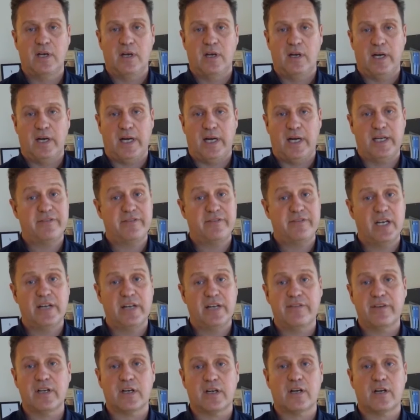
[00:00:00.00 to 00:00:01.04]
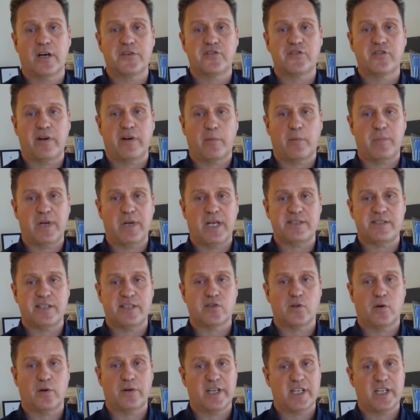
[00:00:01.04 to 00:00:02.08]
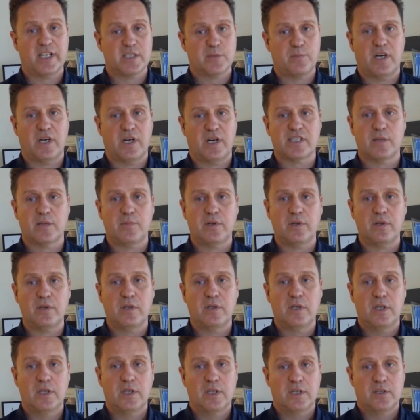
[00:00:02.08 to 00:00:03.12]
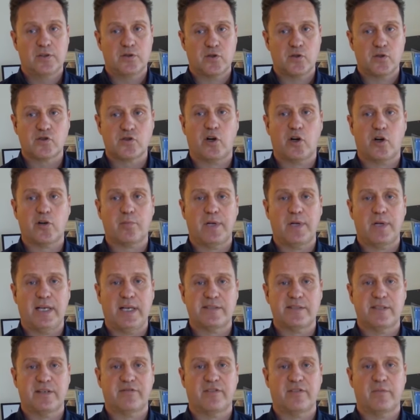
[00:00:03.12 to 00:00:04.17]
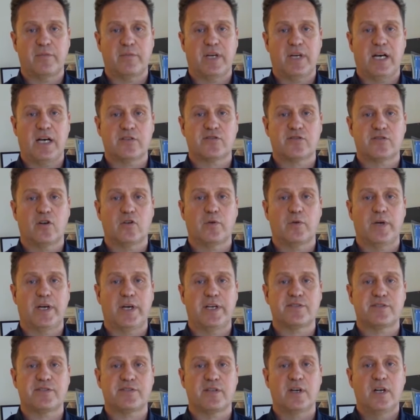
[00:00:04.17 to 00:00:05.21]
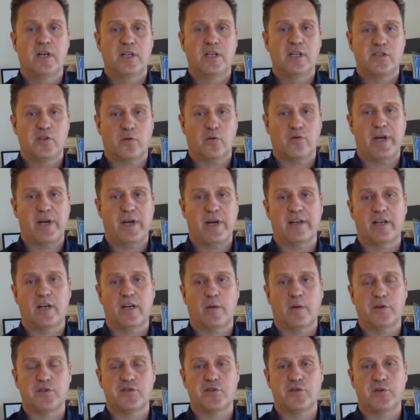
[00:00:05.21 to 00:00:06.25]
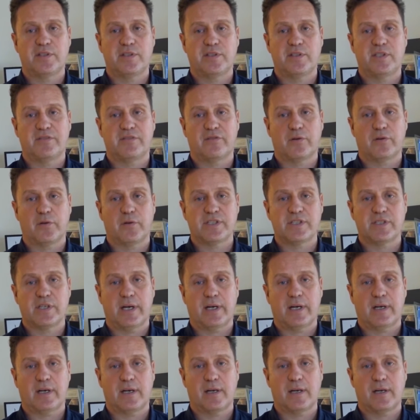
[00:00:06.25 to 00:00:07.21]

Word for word: And if they live in a country where plastic sorting is possible, to sort plastic from the household waste to create an opportunity for recycling.